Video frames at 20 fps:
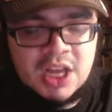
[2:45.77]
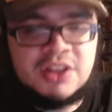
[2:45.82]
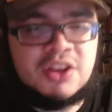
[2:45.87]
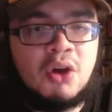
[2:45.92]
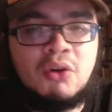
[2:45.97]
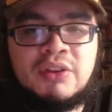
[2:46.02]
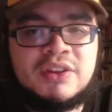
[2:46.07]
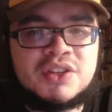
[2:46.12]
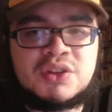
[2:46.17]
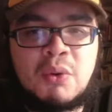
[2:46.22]
the
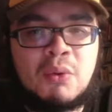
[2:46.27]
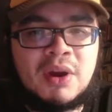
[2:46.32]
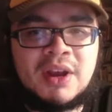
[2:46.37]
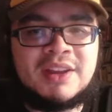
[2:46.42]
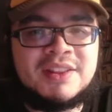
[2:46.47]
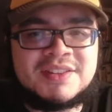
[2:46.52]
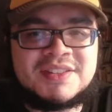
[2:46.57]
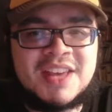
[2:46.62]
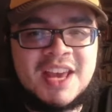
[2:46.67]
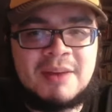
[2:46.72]
only scoring
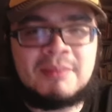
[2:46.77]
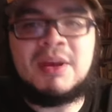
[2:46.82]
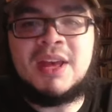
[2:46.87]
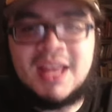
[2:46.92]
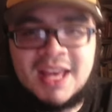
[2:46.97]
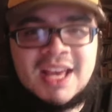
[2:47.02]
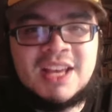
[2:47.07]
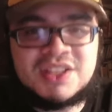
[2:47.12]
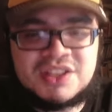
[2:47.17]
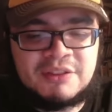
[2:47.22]
in this game
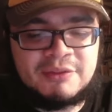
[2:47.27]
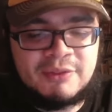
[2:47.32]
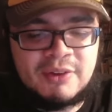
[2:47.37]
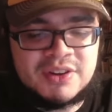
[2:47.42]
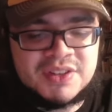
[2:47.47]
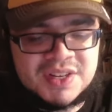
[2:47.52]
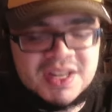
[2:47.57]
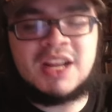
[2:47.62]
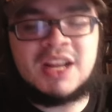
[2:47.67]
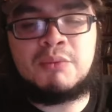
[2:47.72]
is the
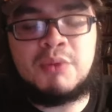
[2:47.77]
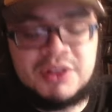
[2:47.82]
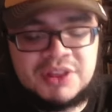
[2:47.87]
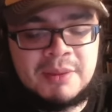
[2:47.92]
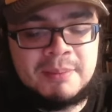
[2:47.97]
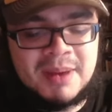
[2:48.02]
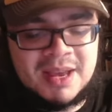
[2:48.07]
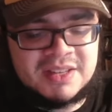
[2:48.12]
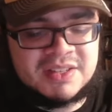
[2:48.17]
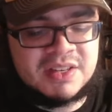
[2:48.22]
first inning with
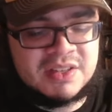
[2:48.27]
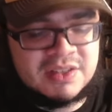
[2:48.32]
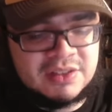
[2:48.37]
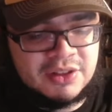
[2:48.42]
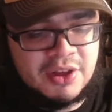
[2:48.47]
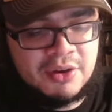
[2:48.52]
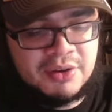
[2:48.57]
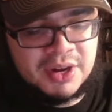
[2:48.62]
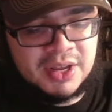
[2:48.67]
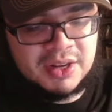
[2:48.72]
the bases
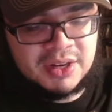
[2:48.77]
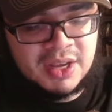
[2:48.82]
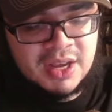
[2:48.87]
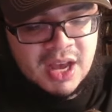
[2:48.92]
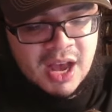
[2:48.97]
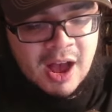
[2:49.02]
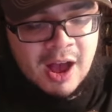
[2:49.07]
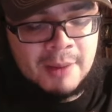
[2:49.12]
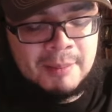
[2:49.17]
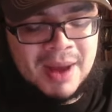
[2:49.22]
loaded.
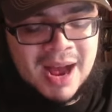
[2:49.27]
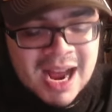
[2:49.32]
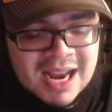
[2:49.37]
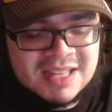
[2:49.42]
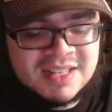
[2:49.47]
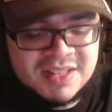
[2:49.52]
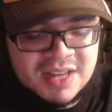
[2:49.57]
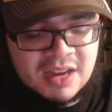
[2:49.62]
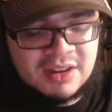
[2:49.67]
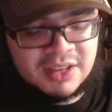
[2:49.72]

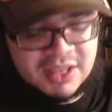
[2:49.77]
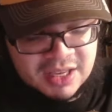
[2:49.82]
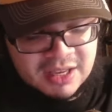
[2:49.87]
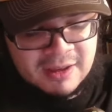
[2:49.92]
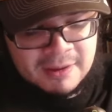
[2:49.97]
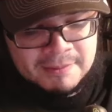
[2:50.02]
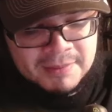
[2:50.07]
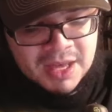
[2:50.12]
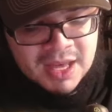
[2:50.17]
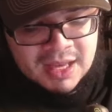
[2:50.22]
Ha-Seong
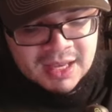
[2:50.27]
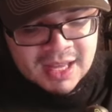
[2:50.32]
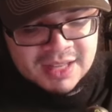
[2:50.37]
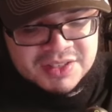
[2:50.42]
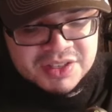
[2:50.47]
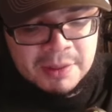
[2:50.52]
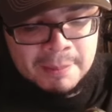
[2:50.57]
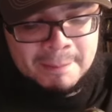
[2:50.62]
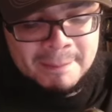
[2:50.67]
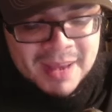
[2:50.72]
Kim gets
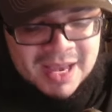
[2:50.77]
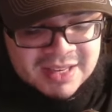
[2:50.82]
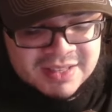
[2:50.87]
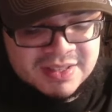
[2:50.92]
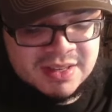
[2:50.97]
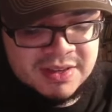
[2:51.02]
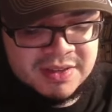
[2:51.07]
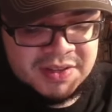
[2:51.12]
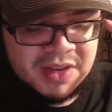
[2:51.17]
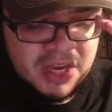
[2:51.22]
the
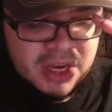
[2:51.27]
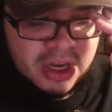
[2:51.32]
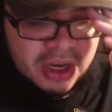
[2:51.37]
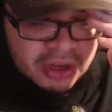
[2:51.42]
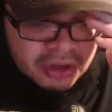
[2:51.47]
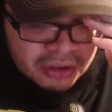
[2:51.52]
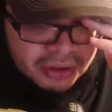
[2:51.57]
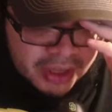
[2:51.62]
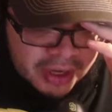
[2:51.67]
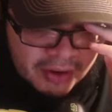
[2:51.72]
bases
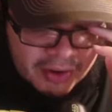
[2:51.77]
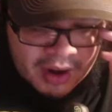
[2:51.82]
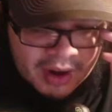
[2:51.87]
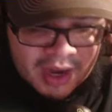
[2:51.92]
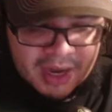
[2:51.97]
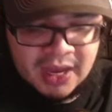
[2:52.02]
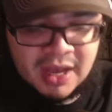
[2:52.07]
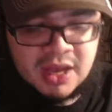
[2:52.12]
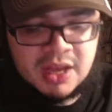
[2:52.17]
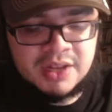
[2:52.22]

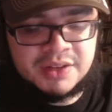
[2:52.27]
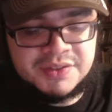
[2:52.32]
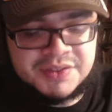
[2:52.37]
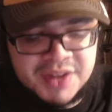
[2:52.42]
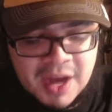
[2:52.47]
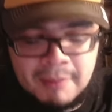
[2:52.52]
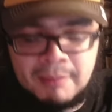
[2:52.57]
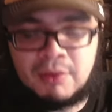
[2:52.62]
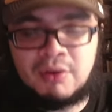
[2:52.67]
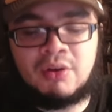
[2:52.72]
clearing
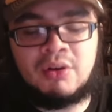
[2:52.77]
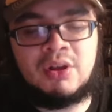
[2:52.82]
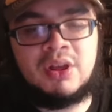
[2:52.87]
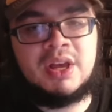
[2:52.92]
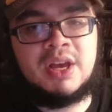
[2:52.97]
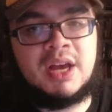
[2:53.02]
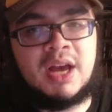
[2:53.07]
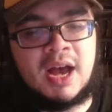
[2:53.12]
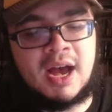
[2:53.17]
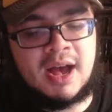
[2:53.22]
double,
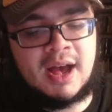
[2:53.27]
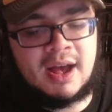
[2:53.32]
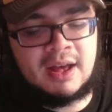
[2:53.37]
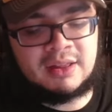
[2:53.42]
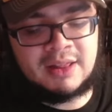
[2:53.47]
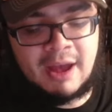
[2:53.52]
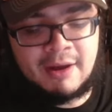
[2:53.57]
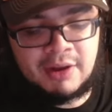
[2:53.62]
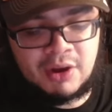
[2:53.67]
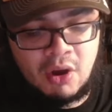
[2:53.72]

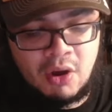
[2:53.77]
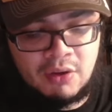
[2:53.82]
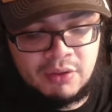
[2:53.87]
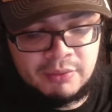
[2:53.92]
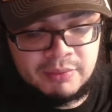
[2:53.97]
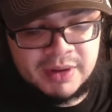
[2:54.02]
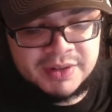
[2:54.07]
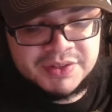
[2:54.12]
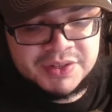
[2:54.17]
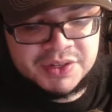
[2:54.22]
allowing all the
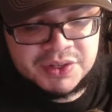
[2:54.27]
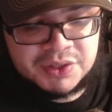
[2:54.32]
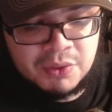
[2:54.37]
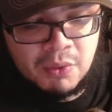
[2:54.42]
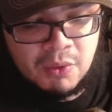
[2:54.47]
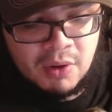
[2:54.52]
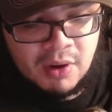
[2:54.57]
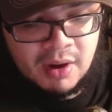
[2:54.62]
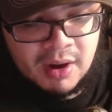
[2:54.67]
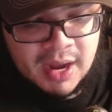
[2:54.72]
runs to
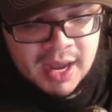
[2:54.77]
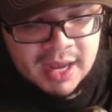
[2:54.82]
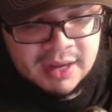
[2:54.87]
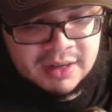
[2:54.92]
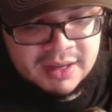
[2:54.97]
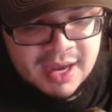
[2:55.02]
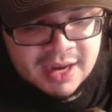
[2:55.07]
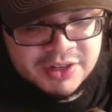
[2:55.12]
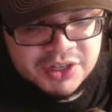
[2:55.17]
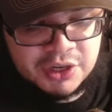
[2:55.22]
score. And
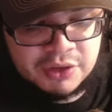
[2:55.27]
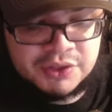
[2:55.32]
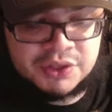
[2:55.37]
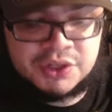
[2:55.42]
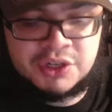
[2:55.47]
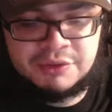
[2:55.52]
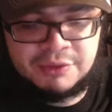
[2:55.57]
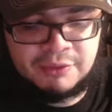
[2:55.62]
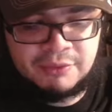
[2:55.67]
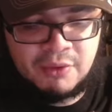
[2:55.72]
he actually goes
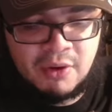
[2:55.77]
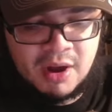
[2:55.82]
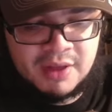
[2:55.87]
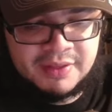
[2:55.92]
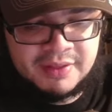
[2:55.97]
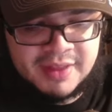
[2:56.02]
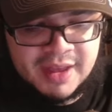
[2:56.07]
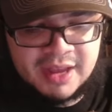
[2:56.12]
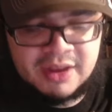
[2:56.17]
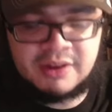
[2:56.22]
2-for-4
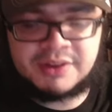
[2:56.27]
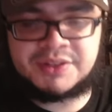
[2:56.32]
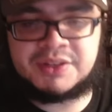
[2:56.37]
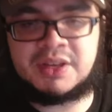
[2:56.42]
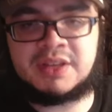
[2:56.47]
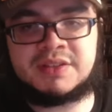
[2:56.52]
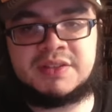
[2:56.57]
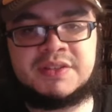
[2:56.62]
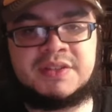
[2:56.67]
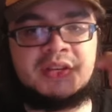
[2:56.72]
on the day. He also
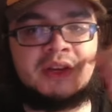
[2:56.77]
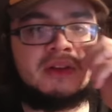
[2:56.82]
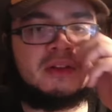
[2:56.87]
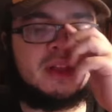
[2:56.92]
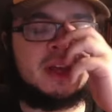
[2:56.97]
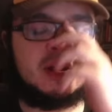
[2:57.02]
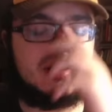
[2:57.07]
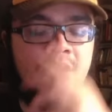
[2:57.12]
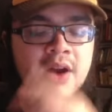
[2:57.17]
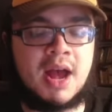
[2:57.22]
gets a single
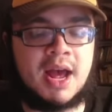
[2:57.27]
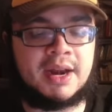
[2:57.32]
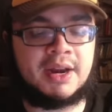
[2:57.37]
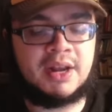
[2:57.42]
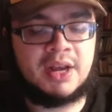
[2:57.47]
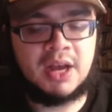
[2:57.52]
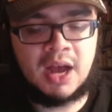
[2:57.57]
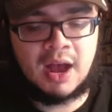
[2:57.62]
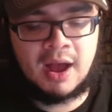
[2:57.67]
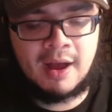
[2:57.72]
later on.
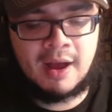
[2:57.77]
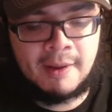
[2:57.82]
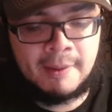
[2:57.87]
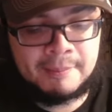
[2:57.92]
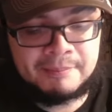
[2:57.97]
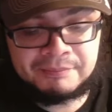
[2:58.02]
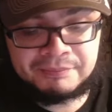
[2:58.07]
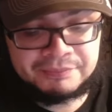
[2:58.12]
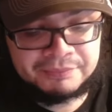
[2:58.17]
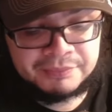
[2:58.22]

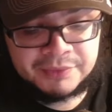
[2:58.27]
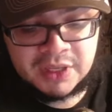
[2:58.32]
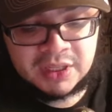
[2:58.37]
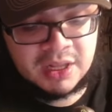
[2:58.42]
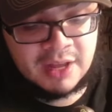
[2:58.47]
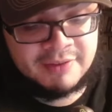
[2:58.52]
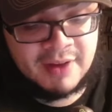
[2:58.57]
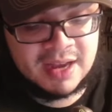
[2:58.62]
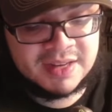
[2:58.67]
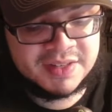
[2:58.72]

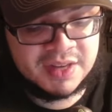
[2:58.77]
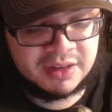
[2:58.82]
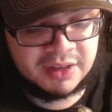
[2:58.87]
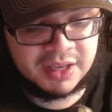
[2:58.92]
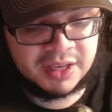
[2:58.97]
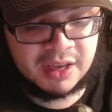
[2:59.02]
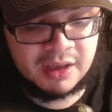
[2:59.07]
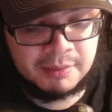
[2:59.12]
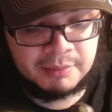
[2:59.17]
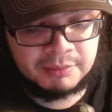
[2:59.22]
Love Ha-Seong
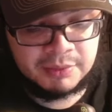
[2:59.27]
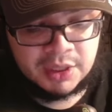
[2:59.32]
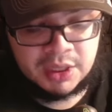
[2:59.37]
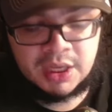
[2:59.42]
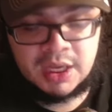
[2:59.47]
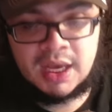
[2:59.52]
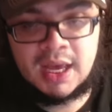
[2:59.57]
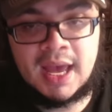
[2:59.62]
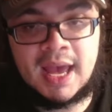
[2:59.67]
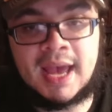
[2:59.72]
Kim.
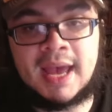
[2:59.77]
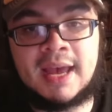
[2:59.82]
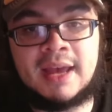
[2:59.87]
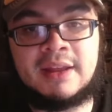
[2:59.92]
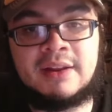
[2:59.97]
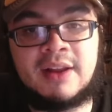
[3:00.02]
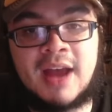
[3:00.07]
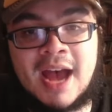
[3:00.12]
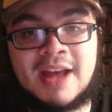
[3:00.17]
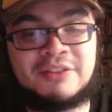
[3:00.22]

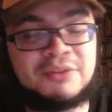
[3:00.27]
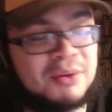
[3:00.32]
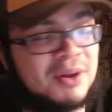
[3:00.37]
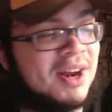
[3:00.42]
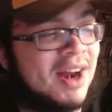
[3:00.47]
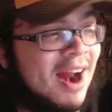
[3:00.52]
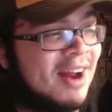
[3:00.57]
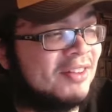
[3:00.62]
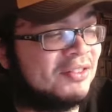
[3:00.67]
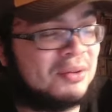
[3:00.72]
And I tweeted
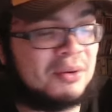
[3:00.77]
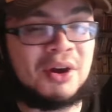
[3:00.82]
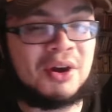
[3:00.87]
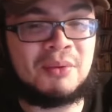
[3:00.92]
out on Twitter,